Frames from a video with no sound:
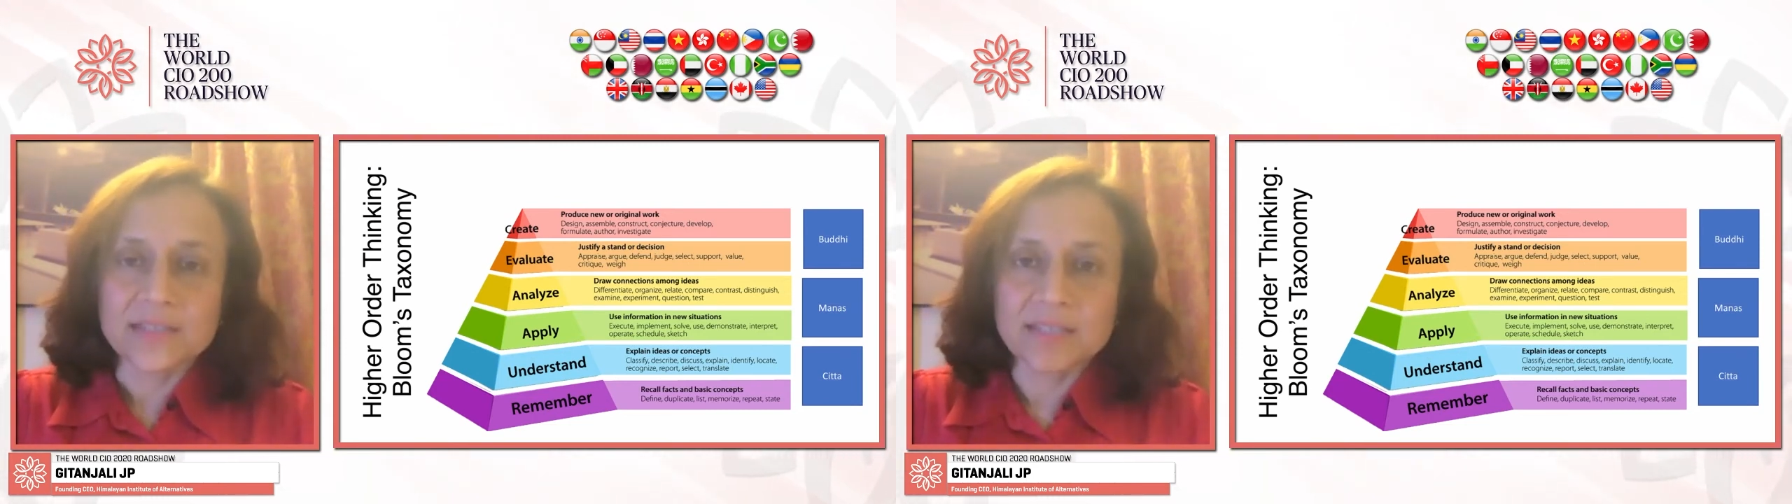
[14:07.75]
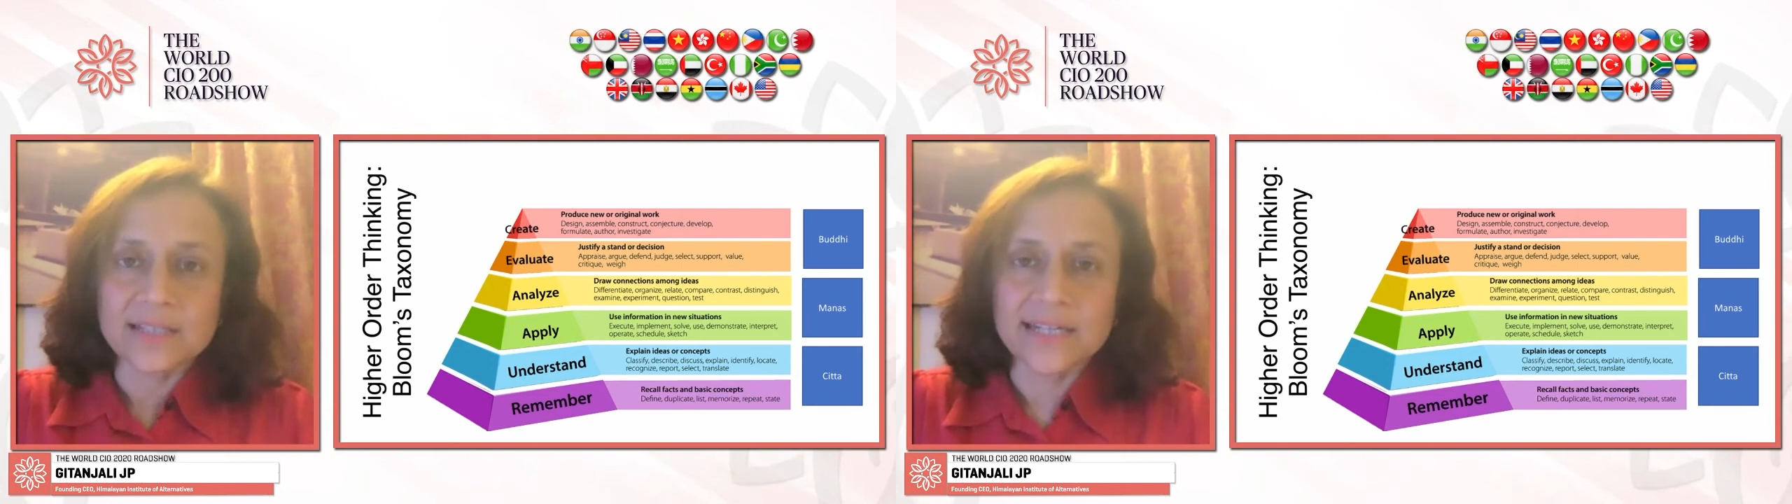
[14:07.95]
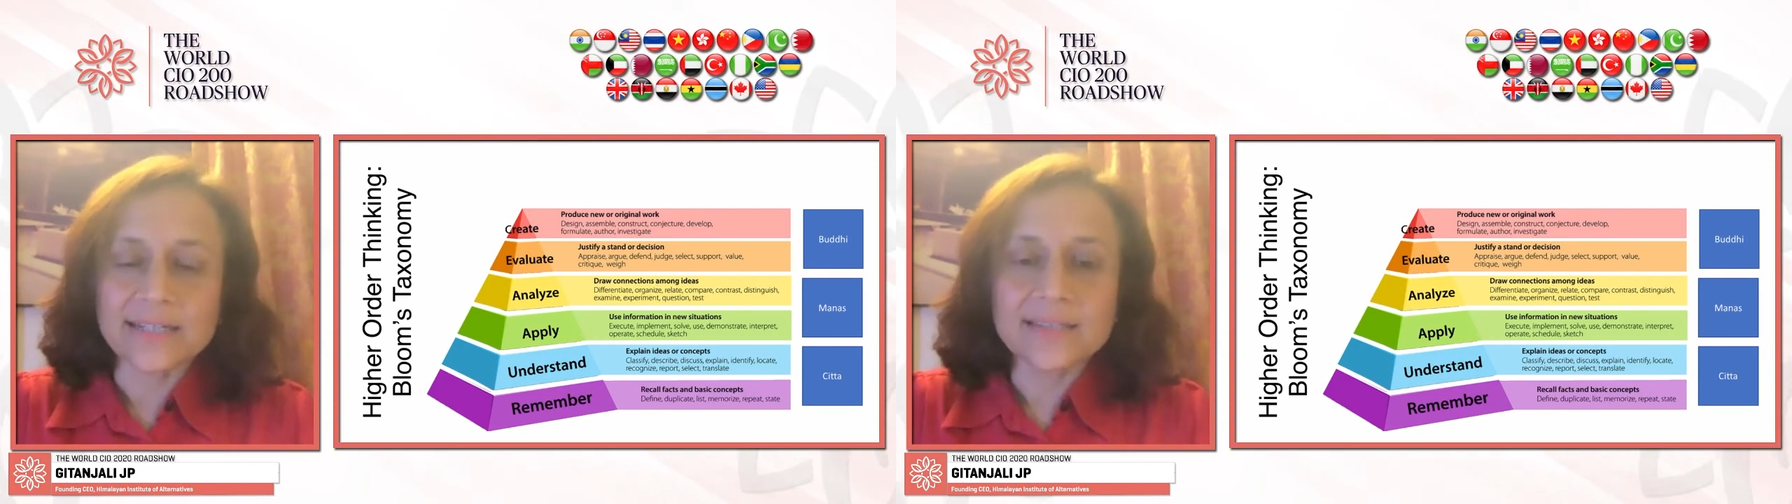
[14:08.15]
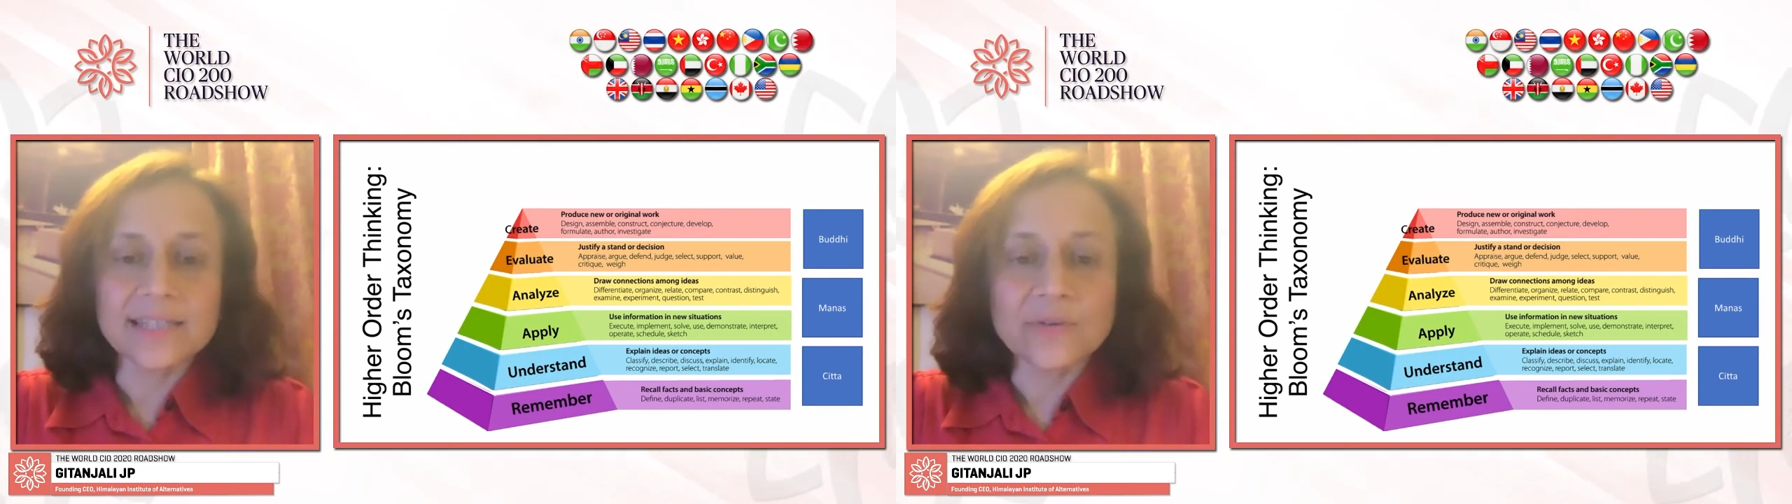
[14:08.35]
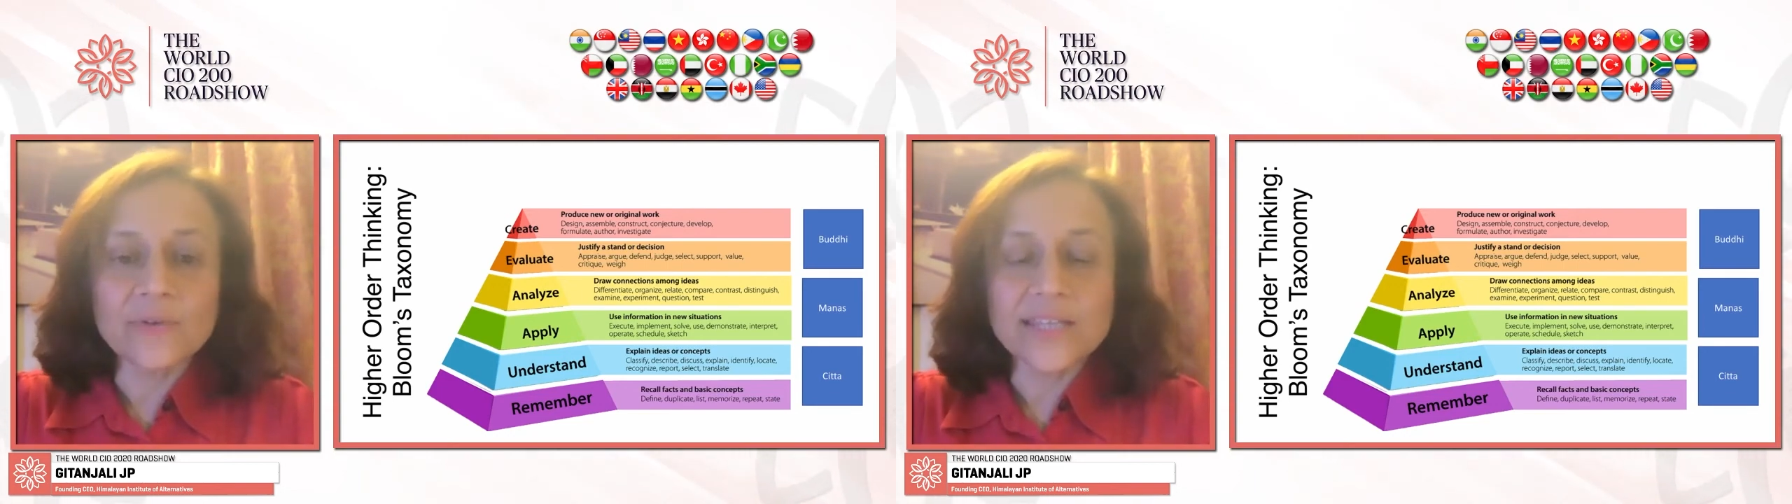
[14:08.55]
in the, let us say,
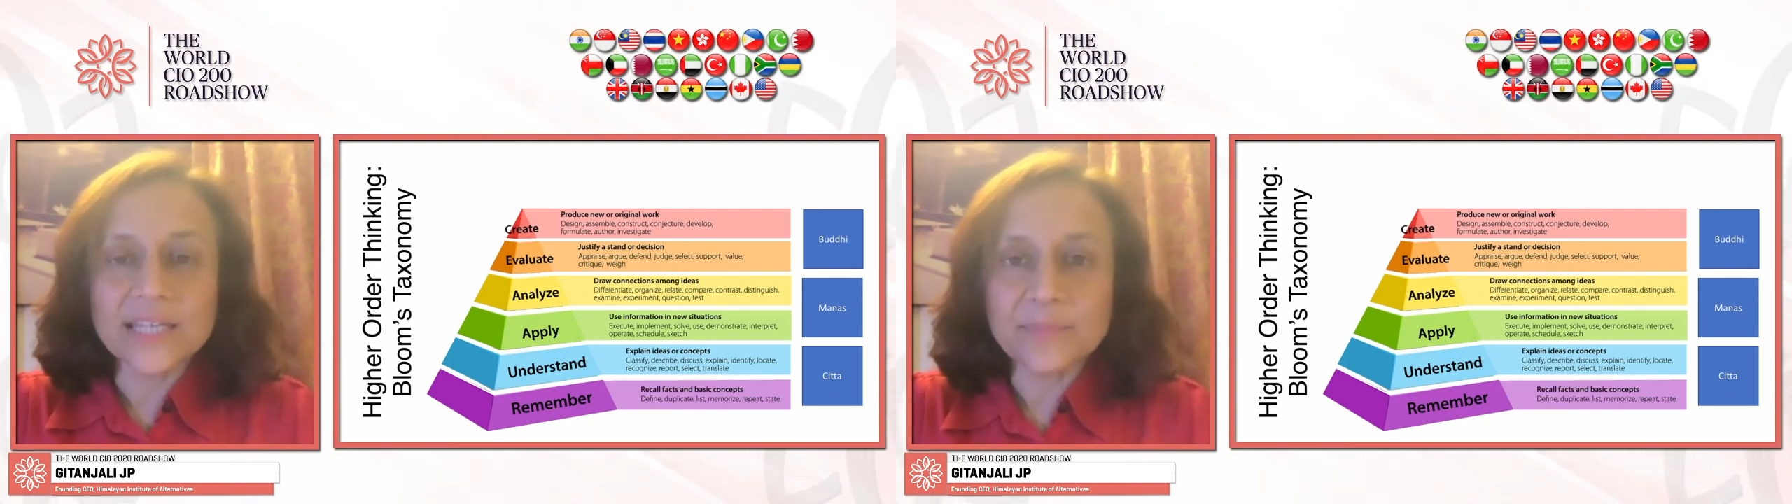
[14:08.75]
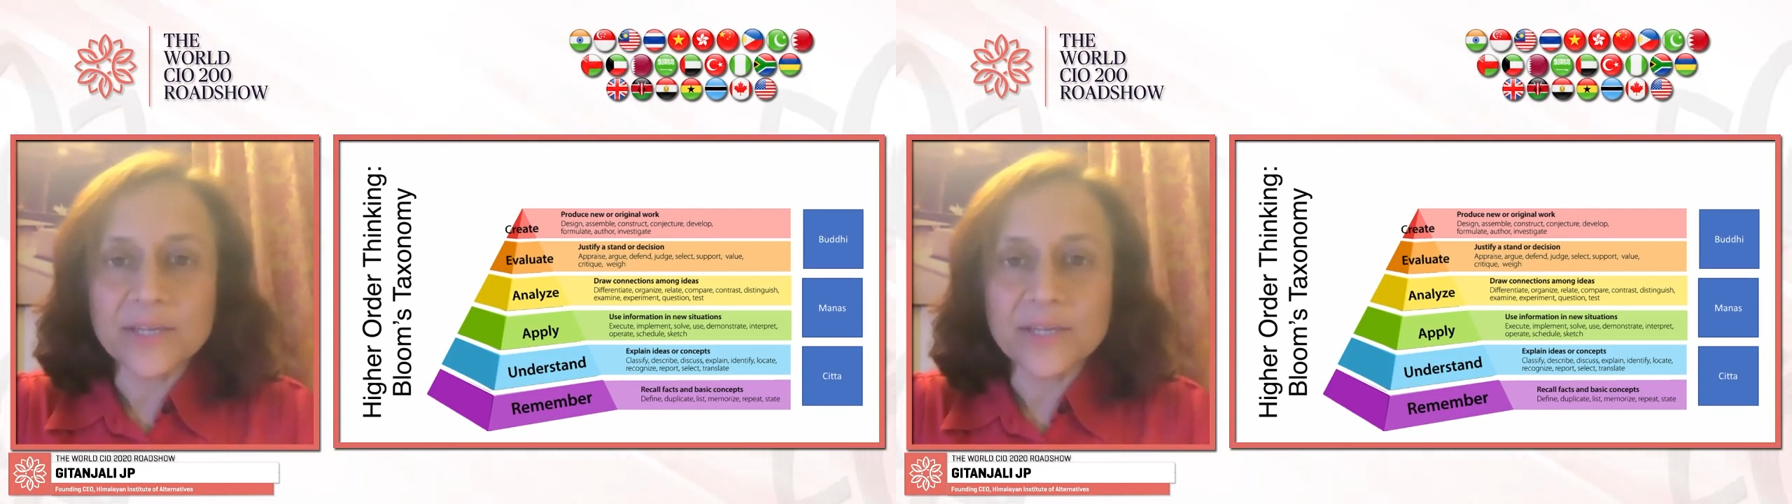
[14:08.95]
the Vedic